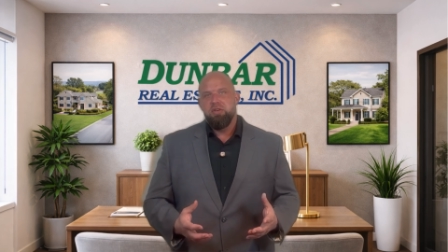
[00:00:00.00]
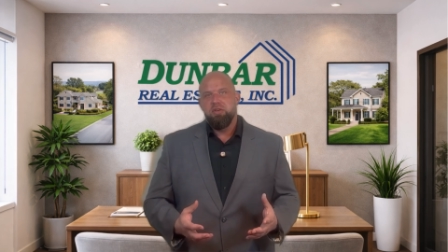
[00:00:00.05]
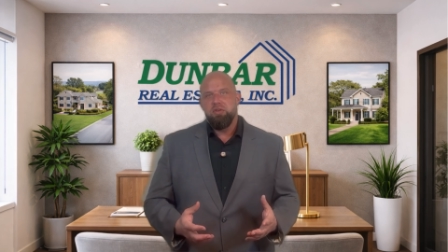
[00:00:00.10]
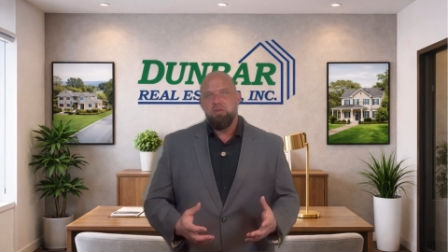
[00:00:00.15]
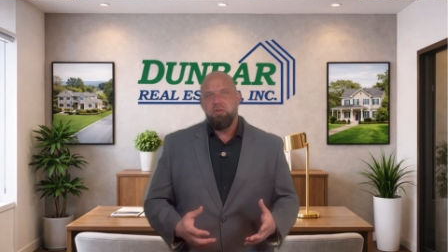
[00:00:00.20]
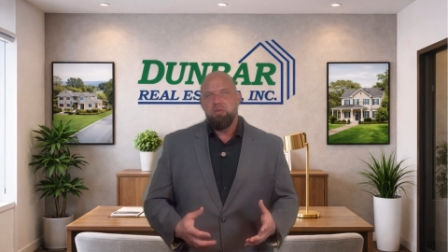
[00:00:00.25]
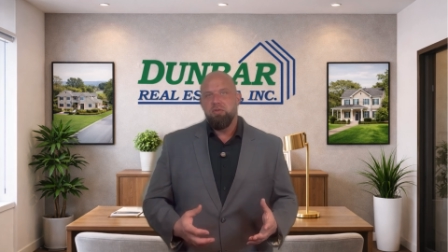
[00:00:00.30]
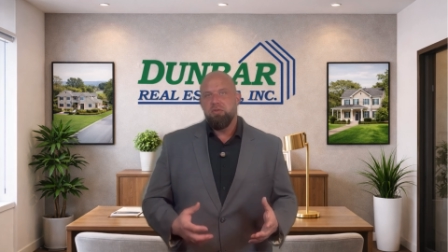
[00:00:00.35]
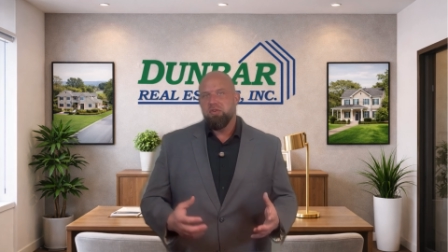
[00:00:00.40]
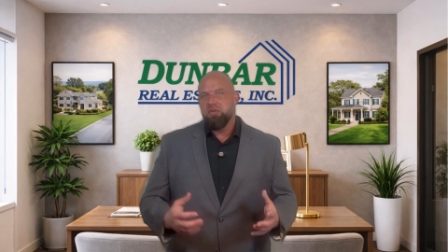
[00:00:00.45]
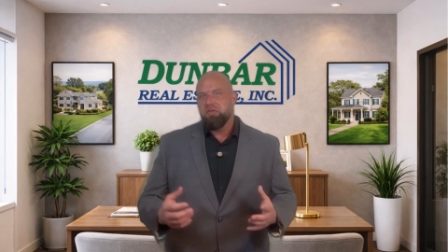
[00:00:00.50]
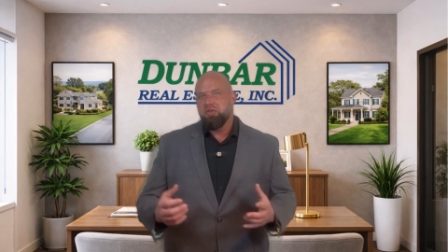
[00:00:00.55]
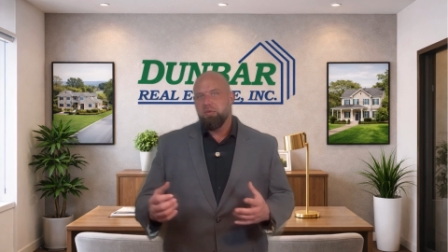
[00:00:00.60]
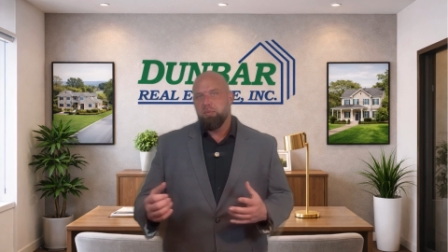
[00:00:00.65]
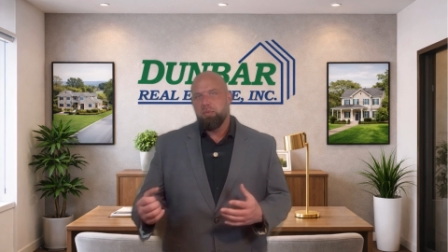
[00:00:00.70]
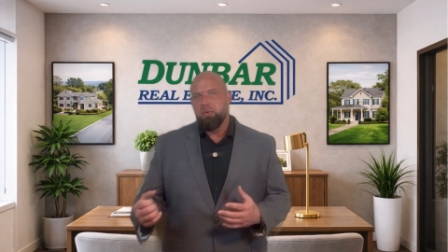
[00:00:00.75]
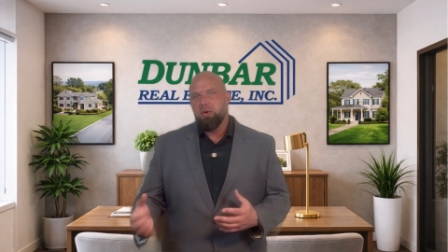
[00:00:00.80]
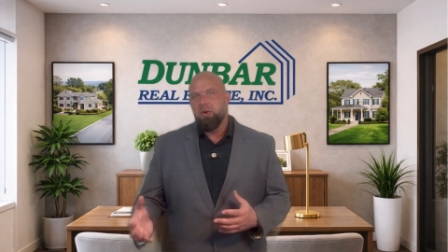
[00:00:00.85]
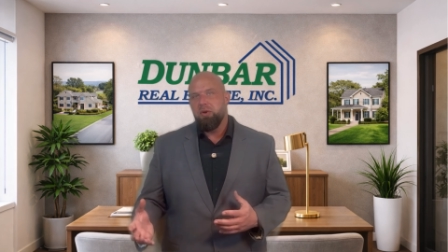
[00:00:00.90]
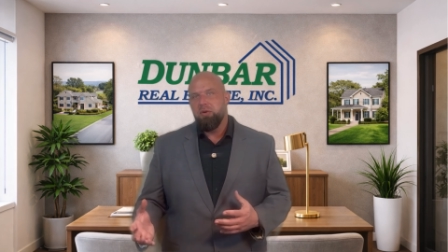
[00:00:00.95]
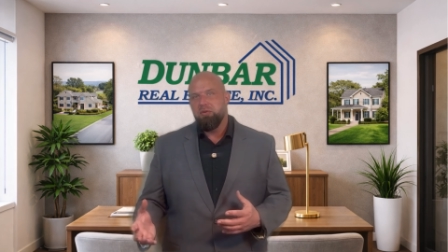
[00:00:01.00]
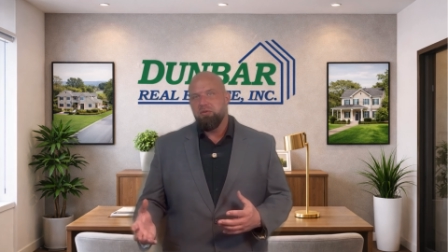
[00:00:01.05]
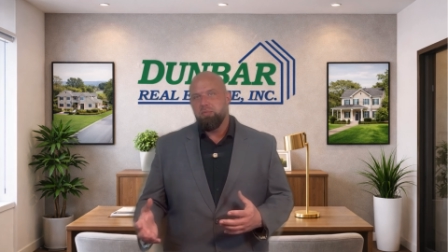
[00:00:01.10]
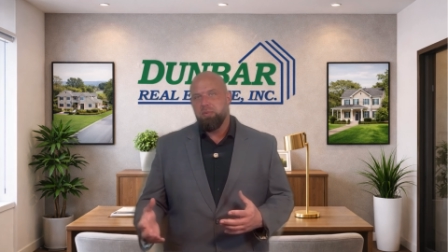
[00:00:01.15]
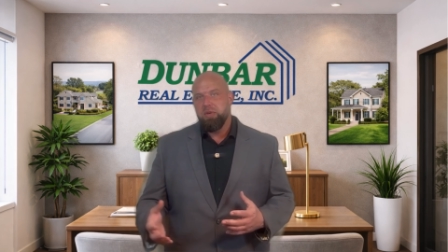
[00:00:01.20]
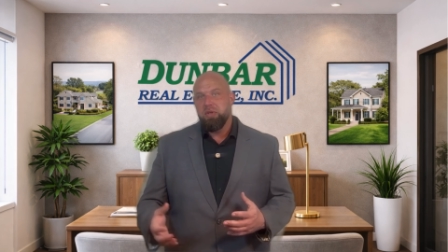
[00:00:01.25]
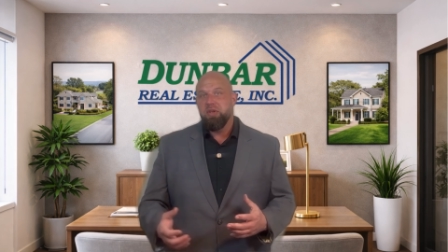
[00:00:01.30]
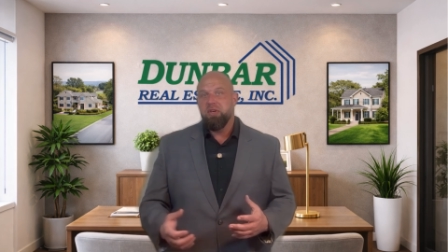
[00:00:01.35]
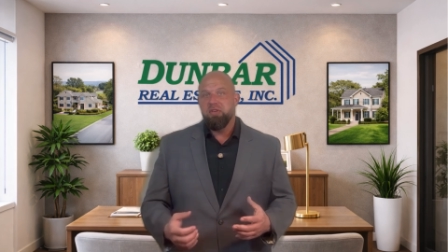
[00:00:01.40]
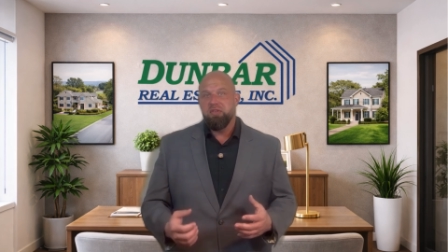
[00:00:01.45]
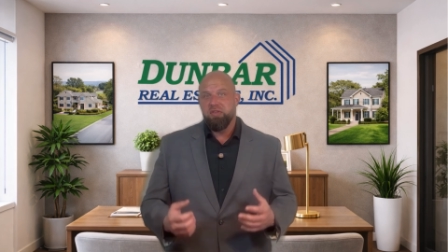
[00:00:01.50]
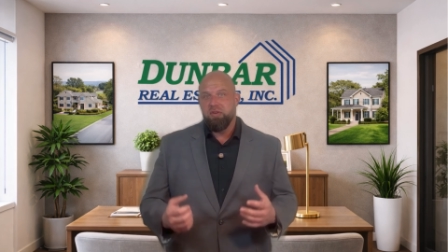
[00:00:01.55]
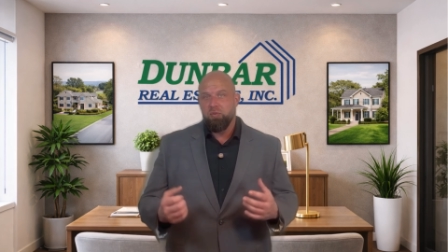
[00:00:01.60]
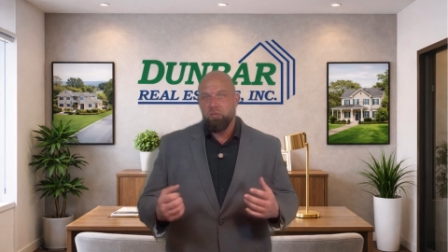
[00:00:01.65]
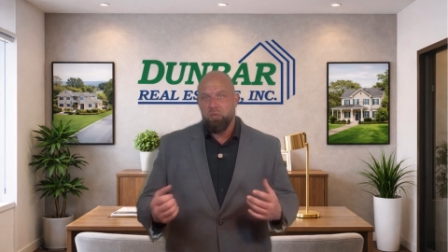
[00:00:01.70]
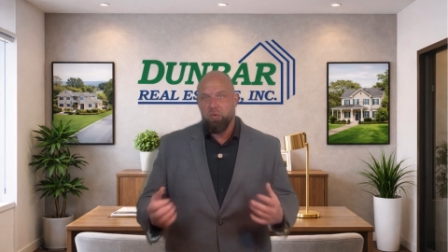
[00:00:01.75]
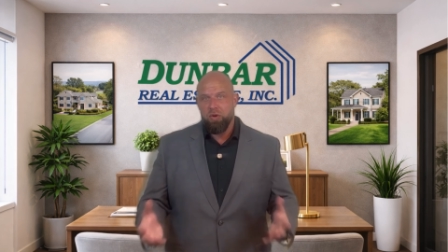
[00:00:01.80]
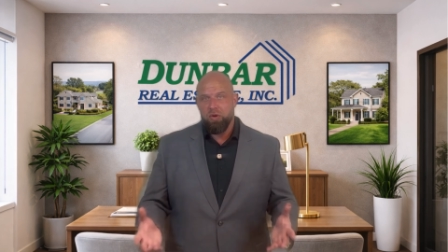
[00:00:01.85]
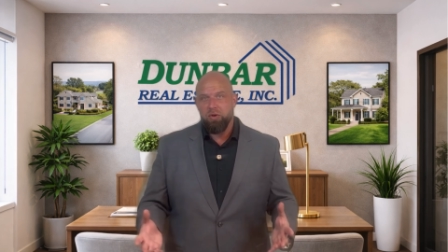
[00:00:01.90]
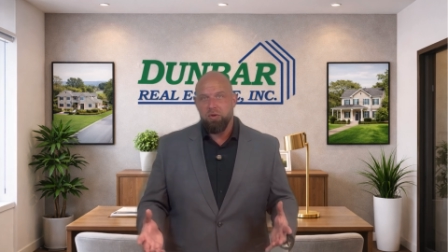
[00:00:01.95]
to use this approach because
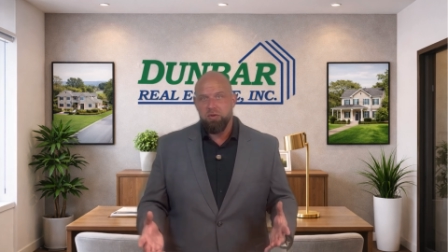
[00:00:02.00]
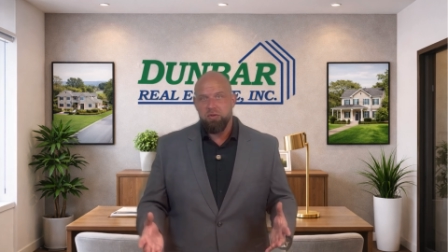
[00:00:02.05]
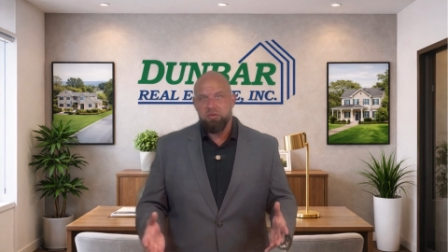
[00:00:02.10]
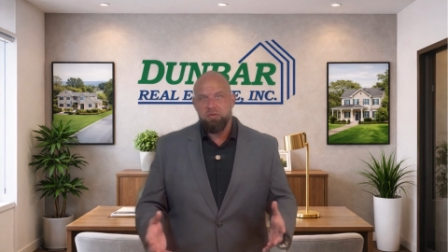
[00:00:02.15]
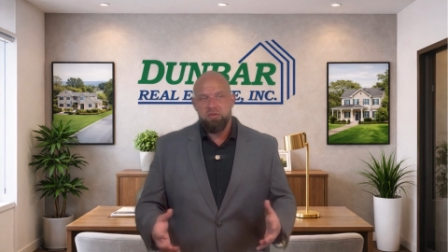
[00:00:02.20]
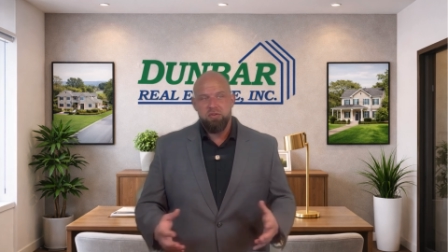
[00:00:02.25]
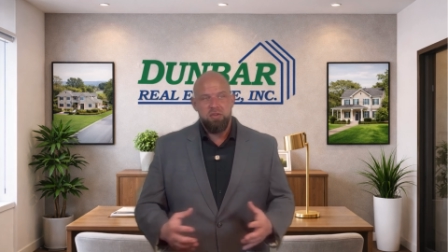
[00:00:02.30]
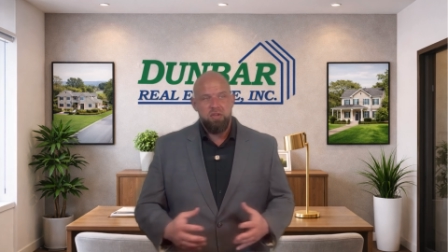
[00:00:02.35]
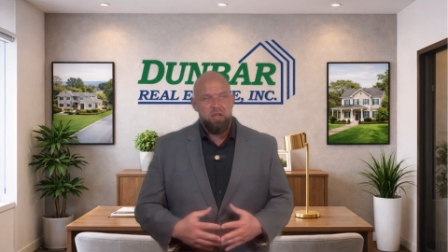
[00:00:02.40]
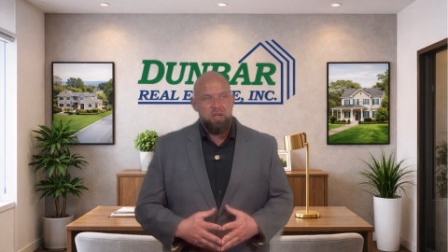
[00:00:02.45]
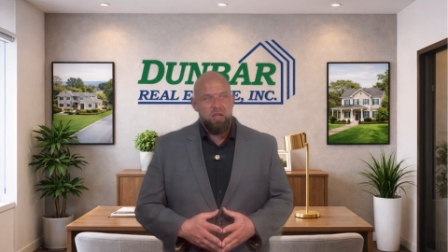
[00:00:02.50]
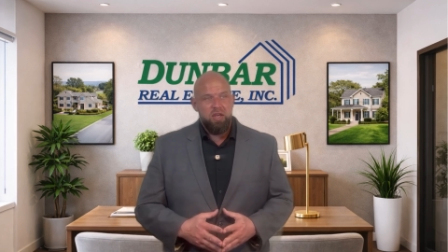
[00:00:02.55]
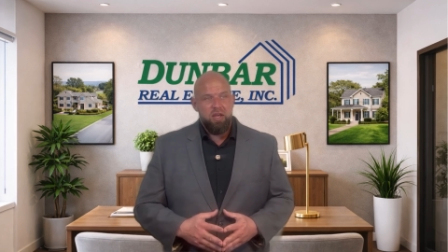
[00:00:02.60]
it works.